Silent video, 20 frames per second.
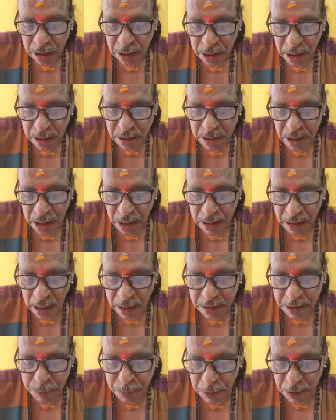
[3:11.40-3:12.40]
They say
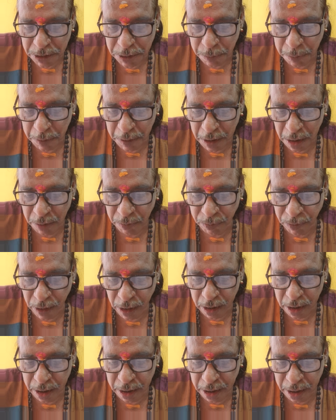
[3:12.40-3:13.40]
drugs specifically
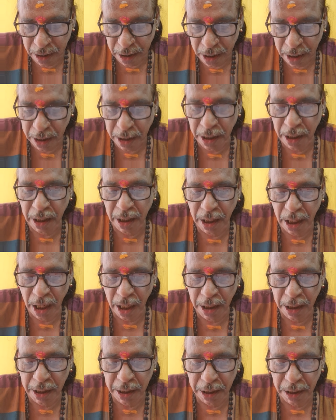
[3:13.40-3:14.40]
fall under entry
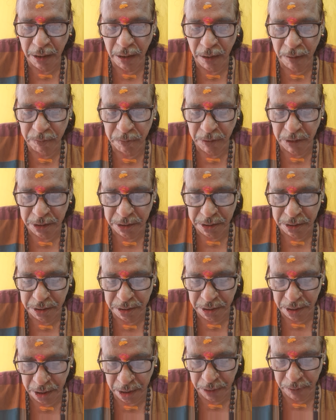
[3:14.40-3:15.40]
nineteen of List
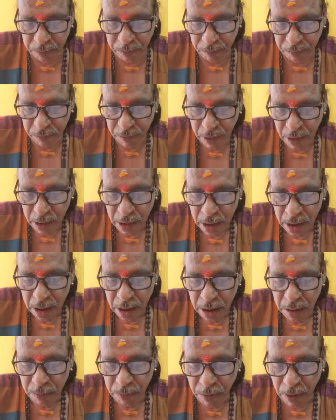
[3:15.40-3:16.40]
three.
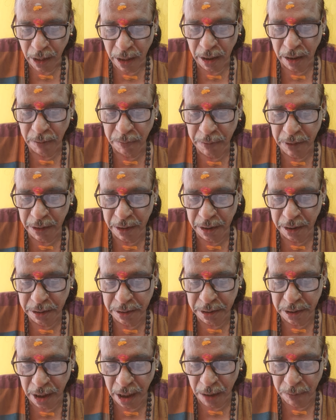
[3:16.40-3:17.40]
Parliament
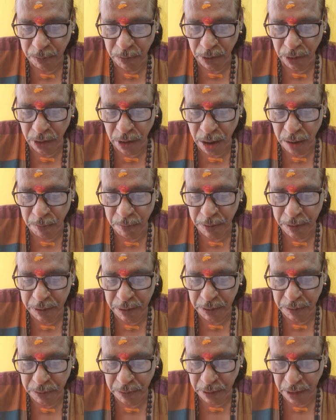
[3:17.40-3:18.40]
is therefore
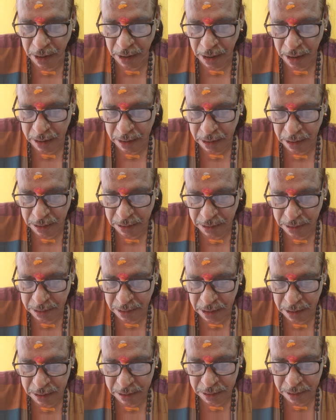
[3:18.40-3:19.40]
competent to enact
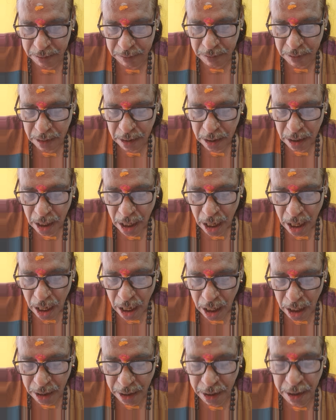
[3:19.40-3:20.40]
legislation.
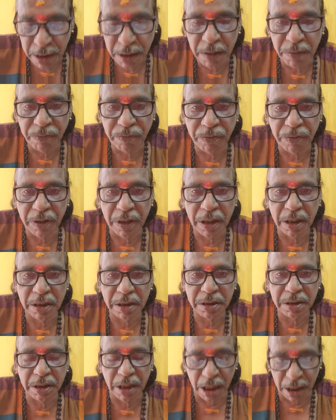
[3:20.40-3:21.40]
And if uh,
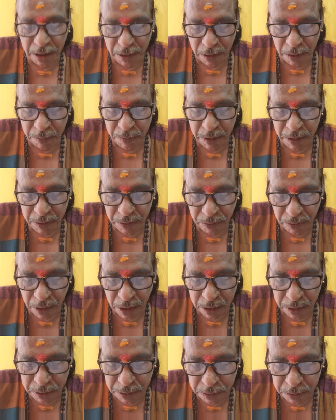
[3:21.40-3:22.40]
state government
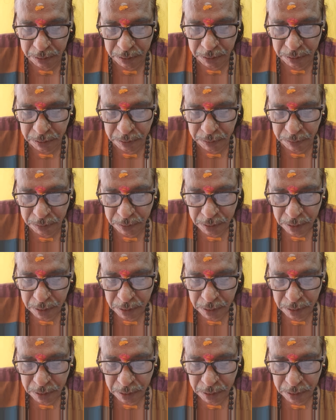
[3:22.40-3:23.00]
want to